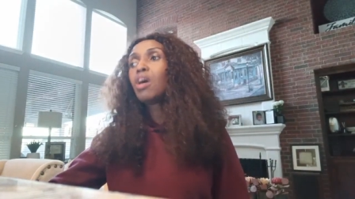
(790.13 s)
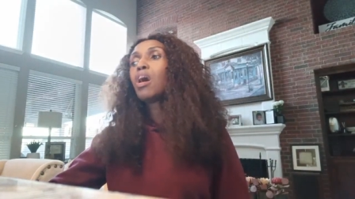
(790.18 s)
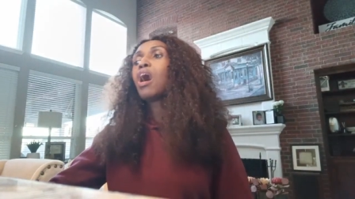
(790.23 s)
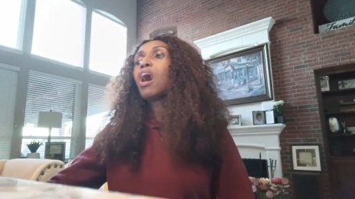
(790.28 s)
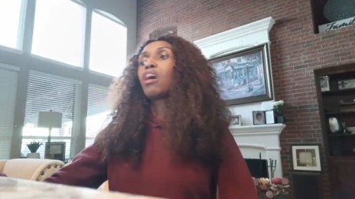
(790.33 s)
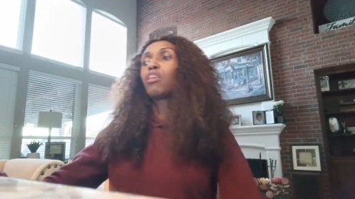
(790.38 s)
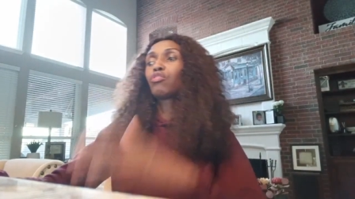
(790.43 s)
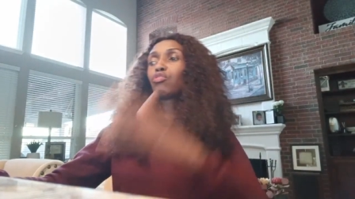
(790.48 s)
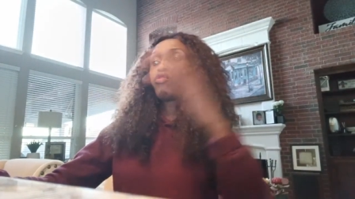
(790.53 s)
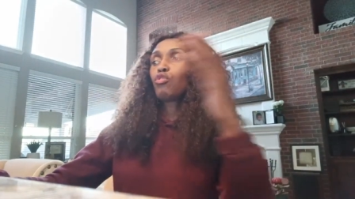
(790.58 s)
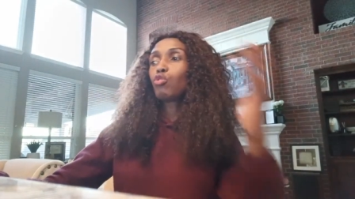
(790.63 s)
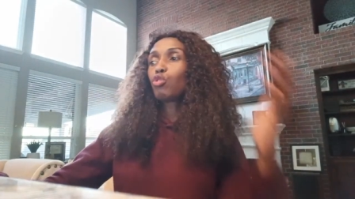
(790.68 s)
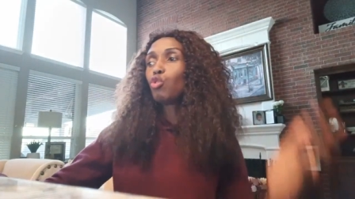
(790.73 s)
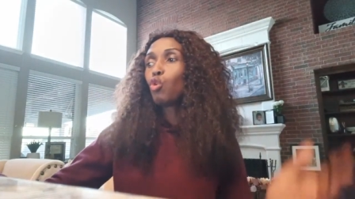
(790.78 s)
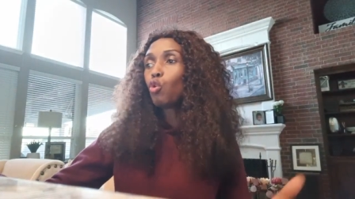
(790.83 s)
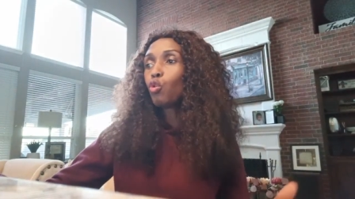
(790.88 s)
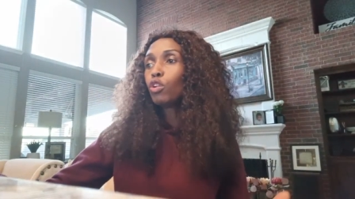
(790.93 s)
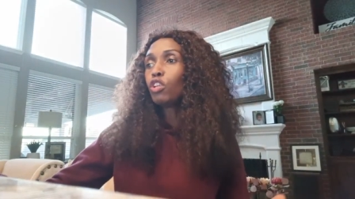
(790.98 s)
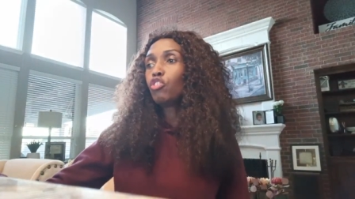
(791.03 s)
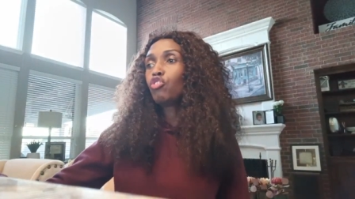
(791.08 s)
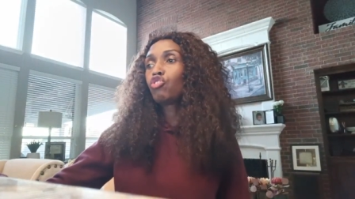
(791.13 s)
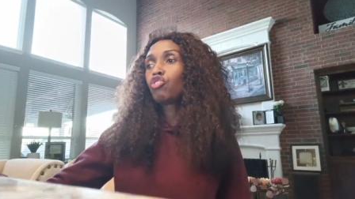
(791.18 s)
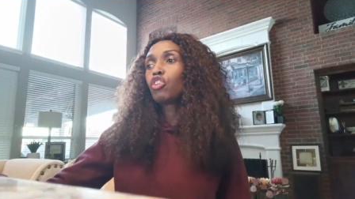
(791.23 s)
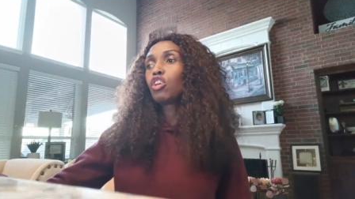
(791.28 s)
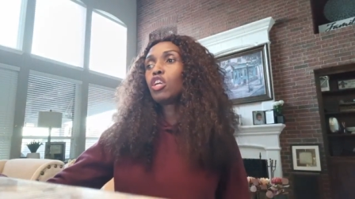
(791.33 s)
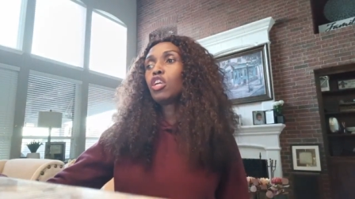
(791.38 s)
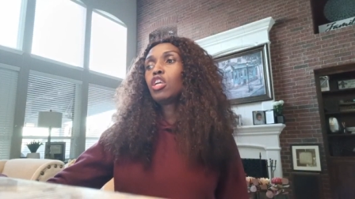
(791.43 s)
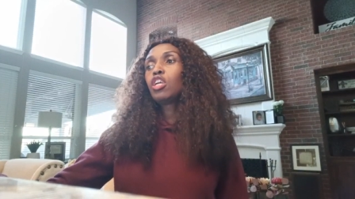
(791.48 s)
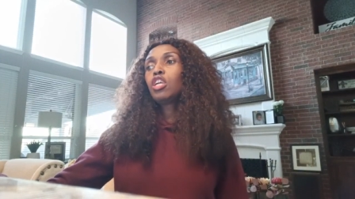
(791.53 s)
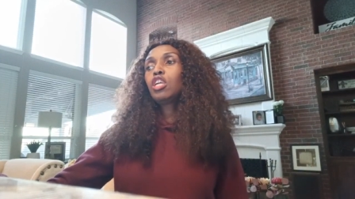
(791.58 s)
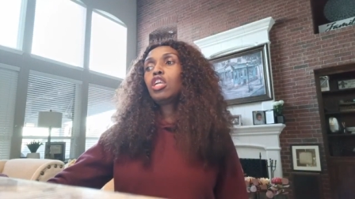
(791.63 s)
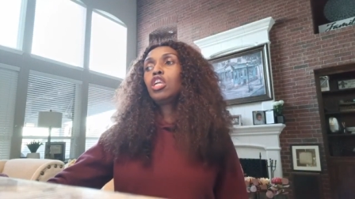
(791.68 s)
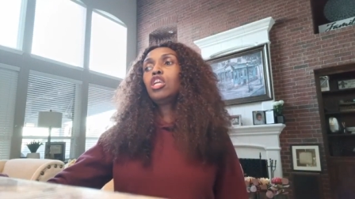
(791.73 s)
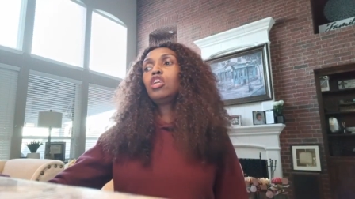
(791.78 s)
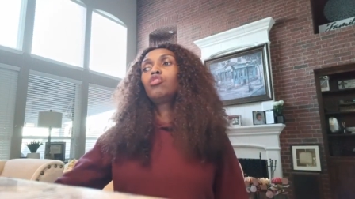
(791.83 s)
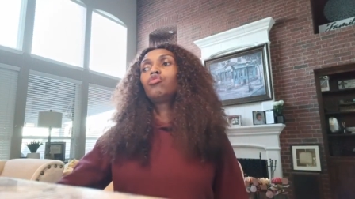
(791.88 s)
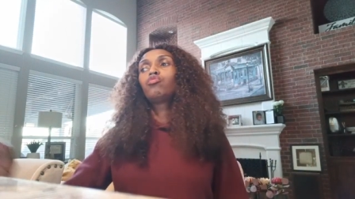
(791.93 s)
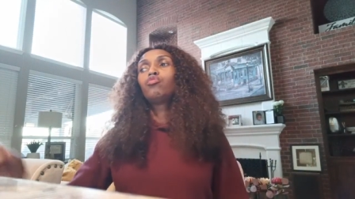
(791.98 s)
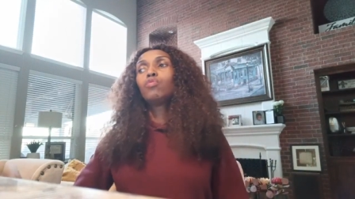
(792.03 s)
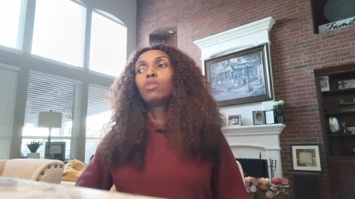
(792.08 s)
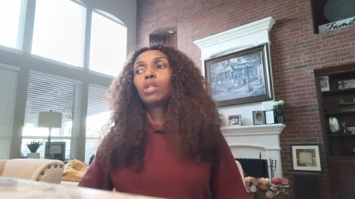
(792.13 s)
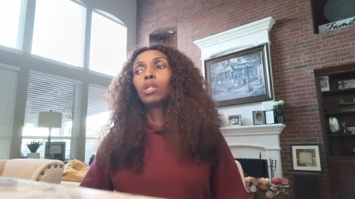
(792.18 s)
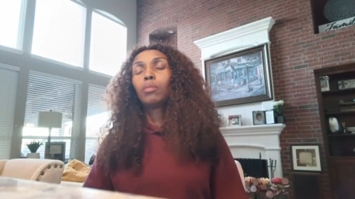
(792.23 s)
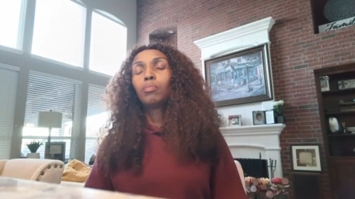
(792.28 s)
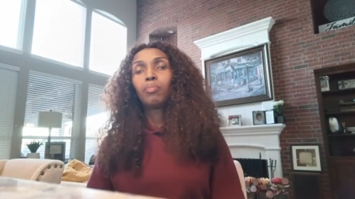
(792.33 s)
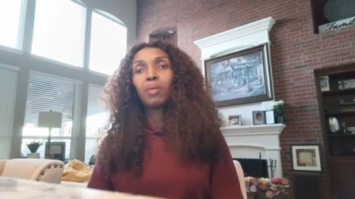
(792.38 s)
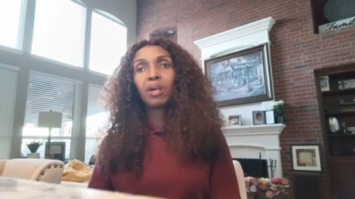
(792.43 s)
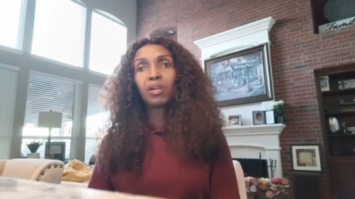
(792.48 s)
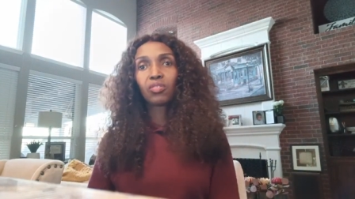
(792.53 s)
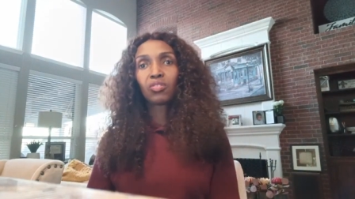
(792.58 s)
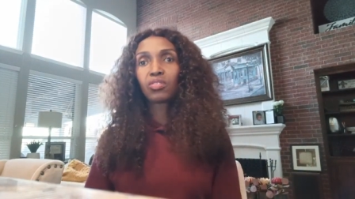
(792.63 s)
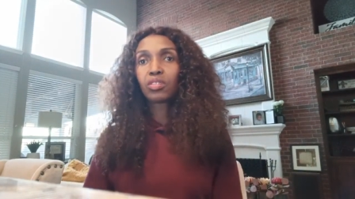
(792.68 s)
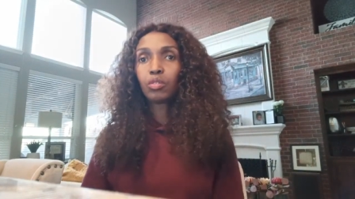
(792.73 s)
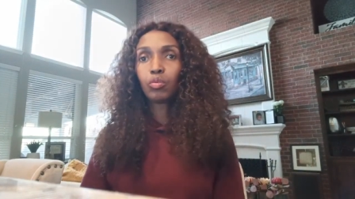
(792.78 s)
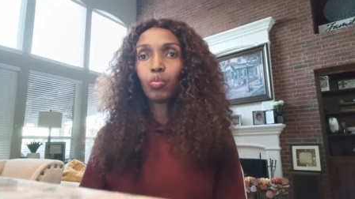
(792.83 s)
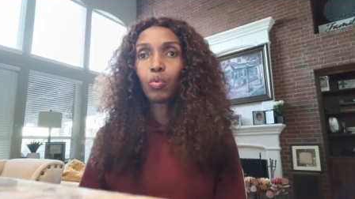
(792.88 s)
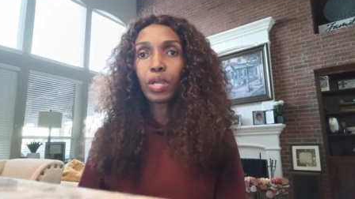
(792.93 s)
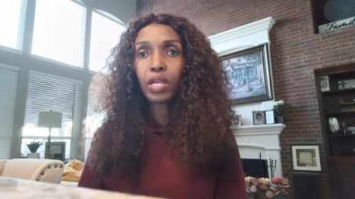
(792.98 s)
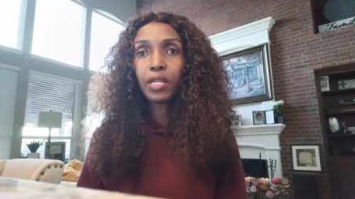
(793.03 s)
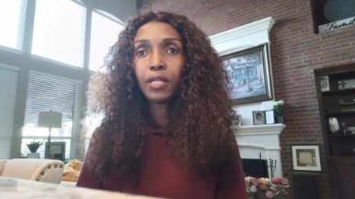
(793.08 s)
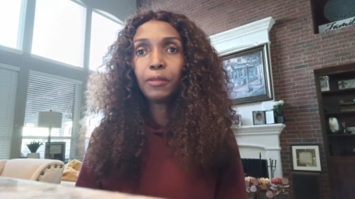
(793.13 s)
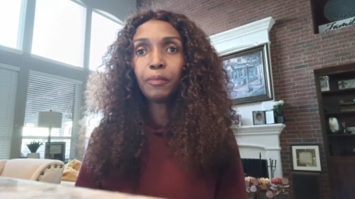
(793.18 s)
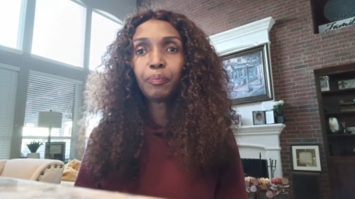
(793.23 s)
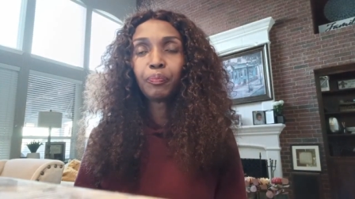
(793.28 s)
As for knowledge, it will pass away.